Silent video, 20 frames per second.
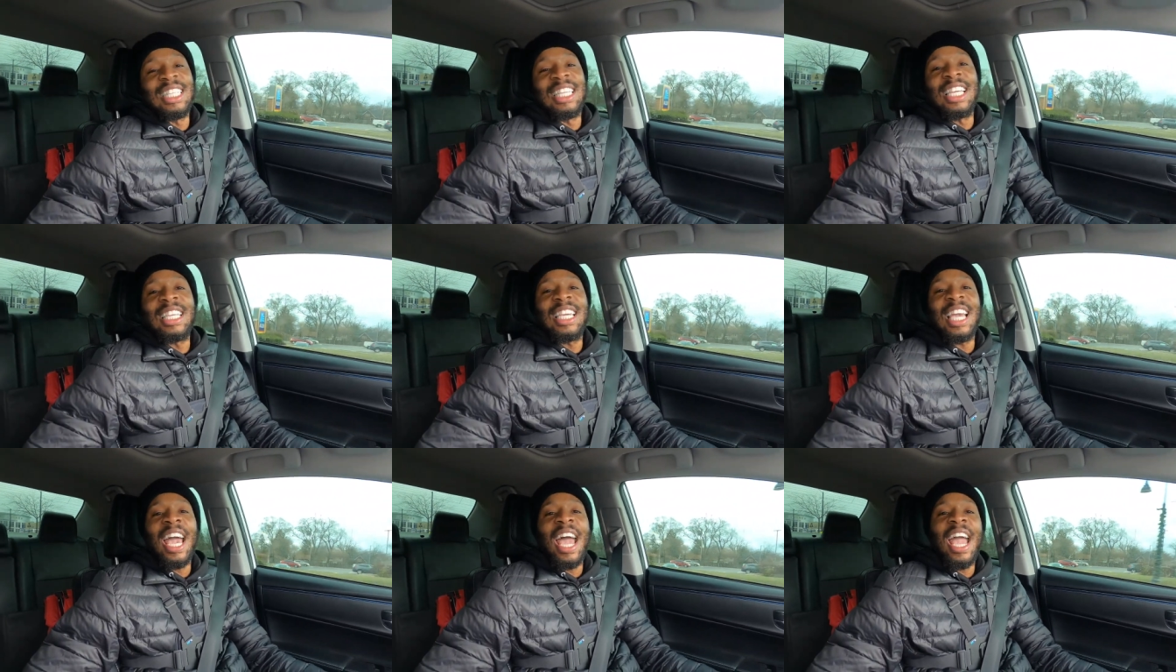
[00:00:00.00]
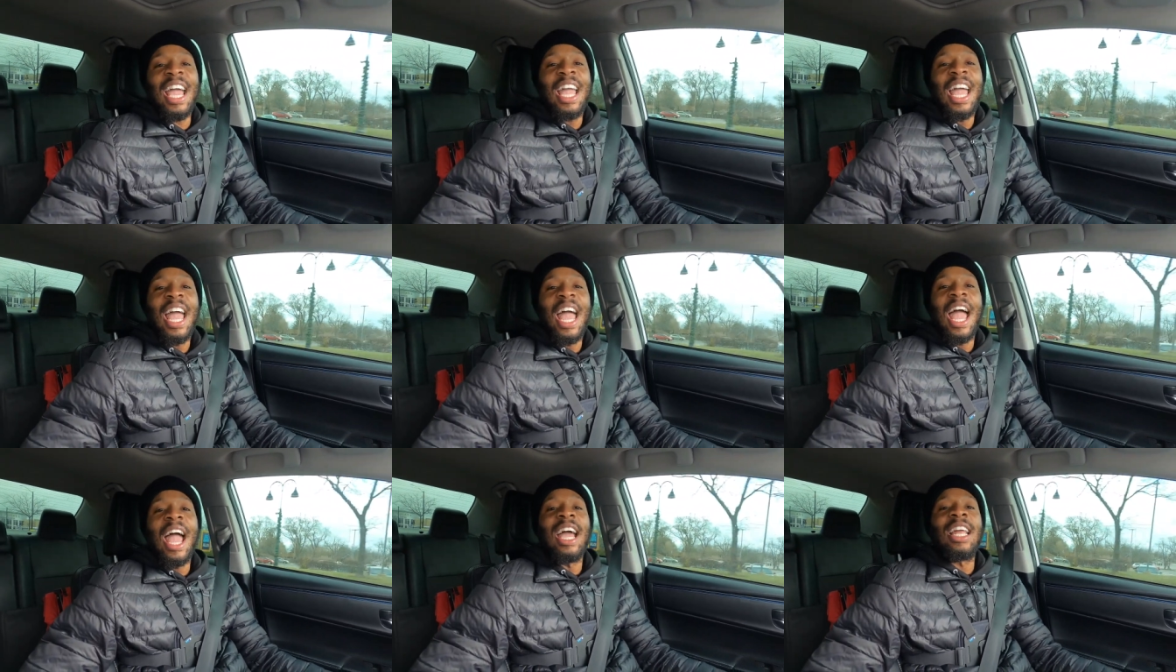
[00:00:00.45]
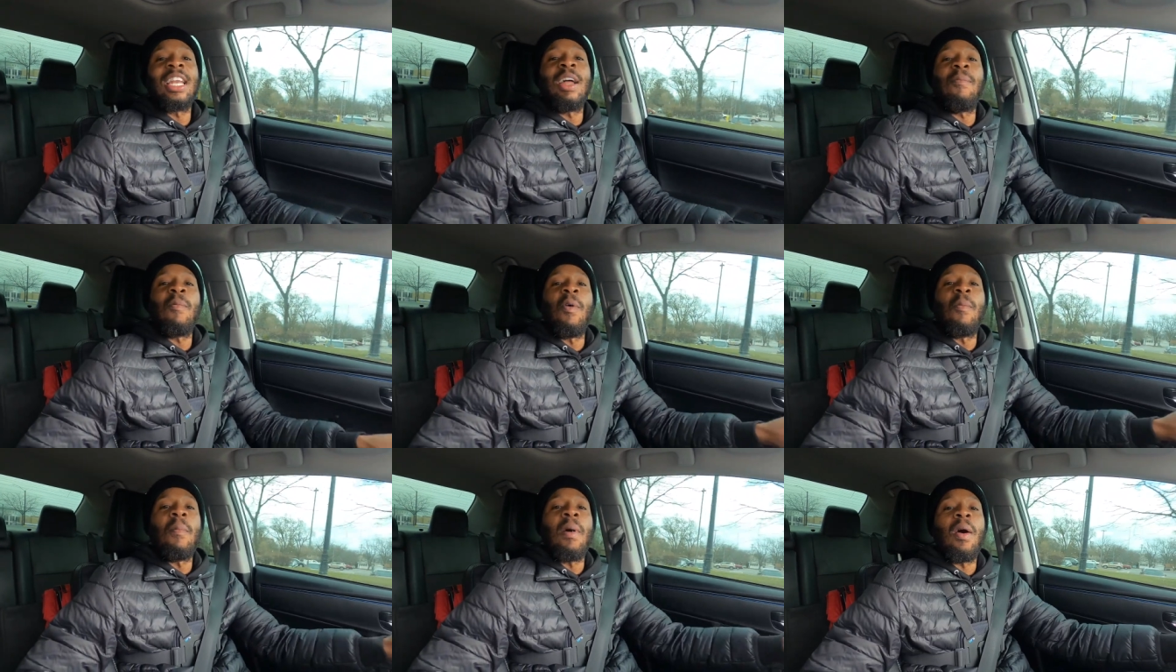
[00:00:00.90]
DDK, and
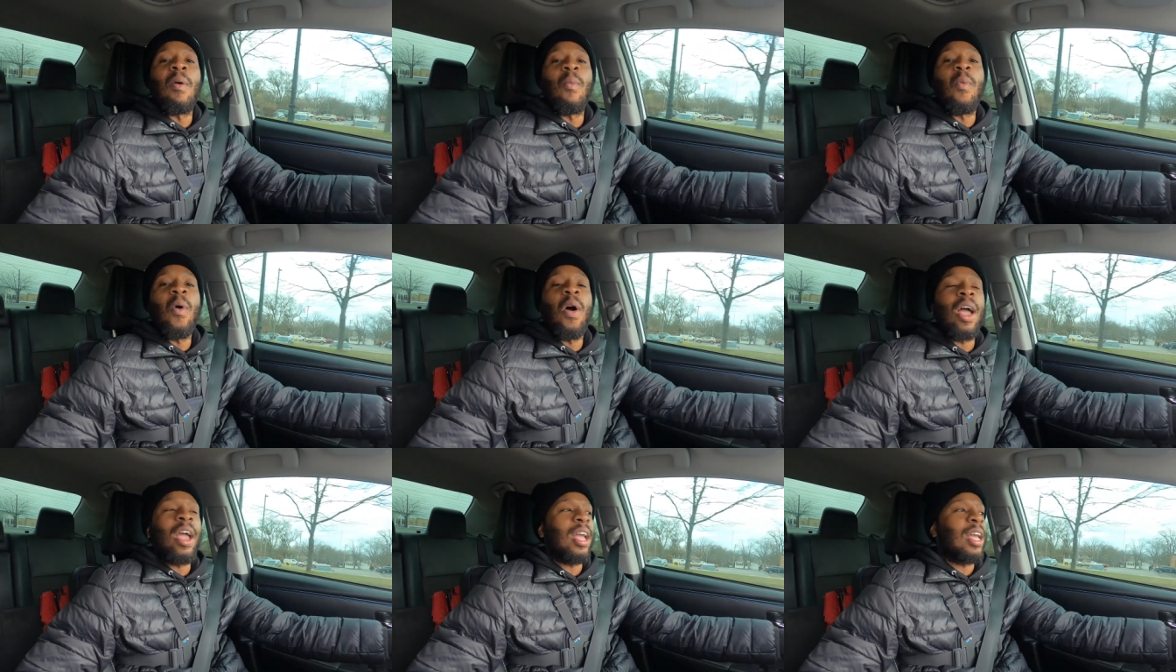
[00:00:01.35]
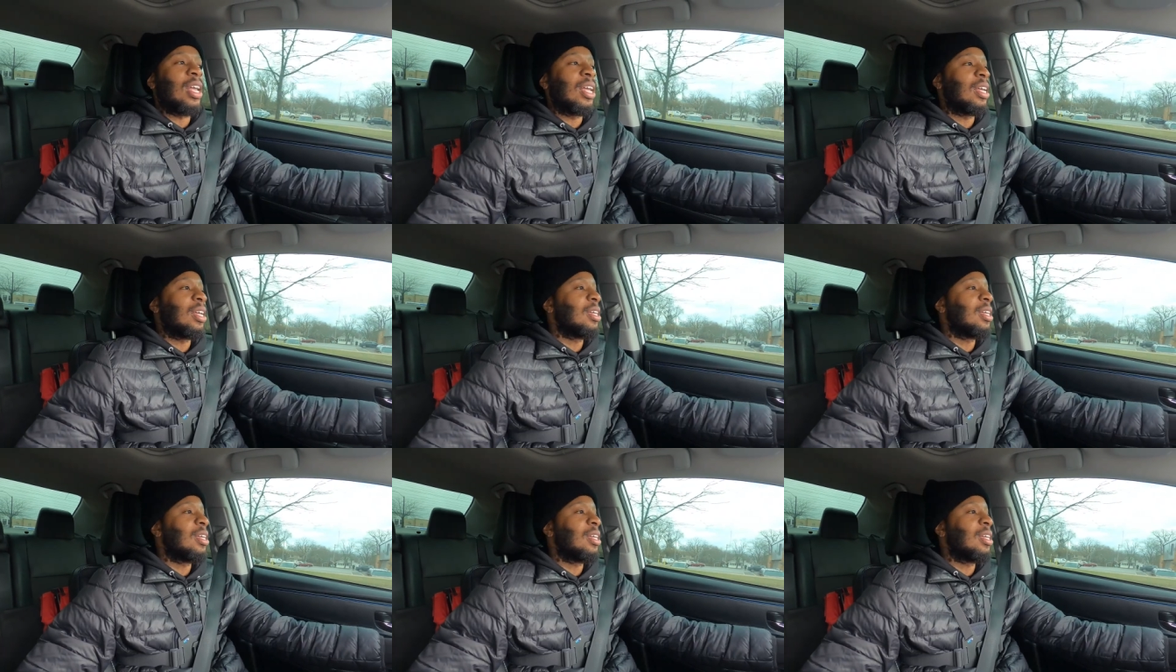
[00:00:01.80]
I'm on my way.